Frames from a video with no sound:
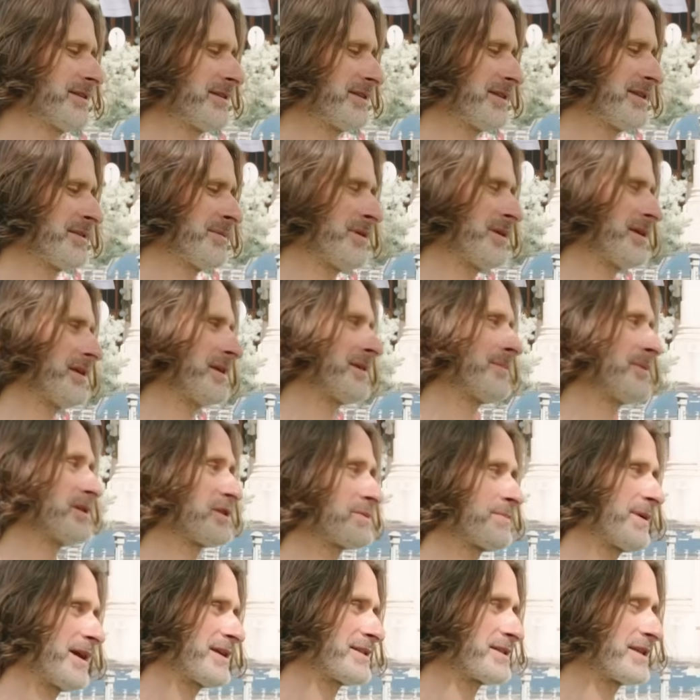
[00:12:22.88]
give me
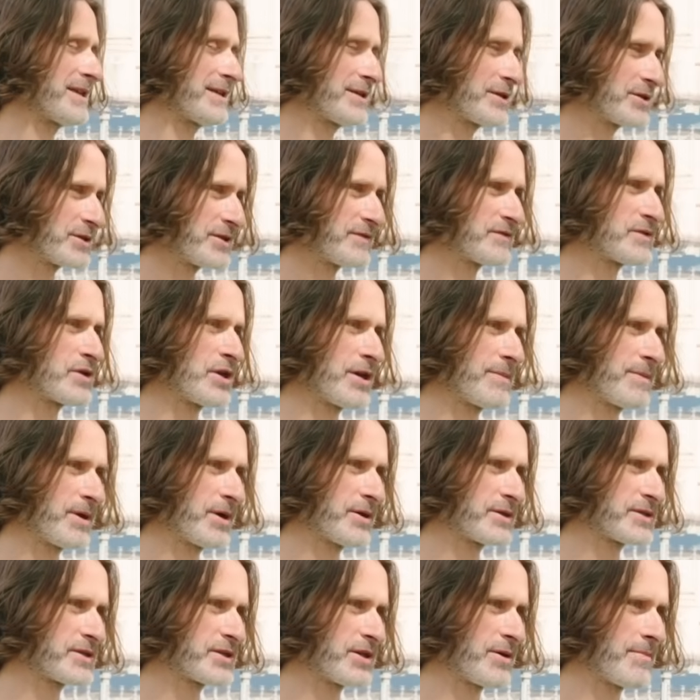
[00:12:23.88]
space then because you've turned me
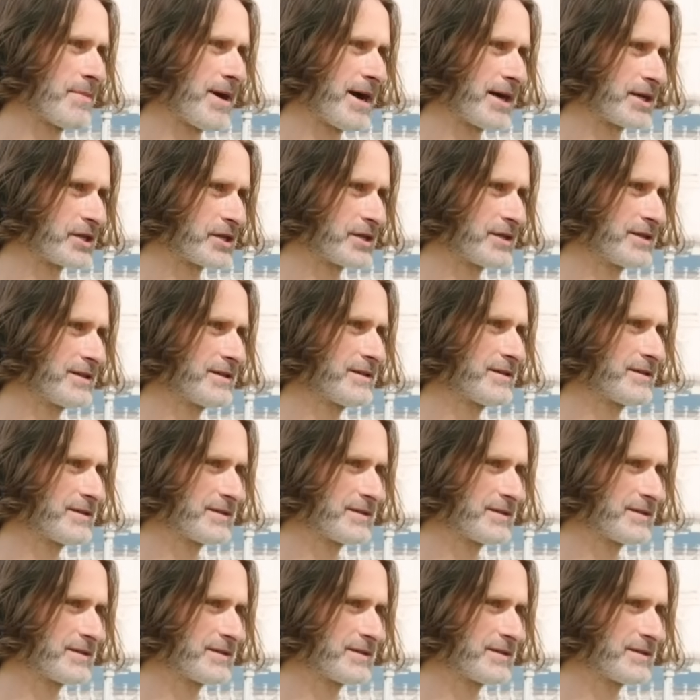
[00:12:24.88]
on so much.